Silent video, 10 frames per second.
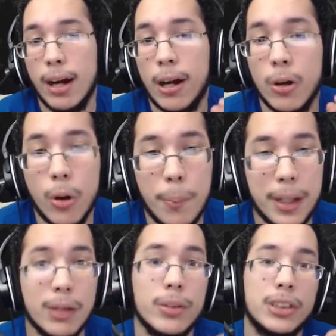Our whole
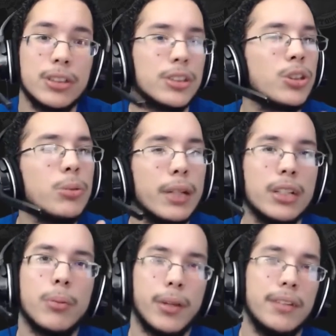plan was just to make it
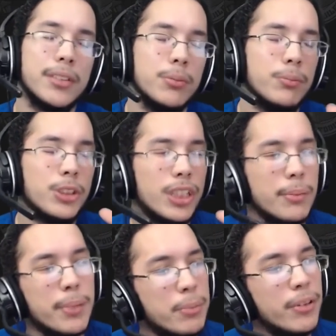to the playoffs, to
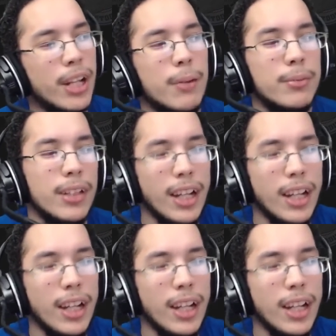shut people up.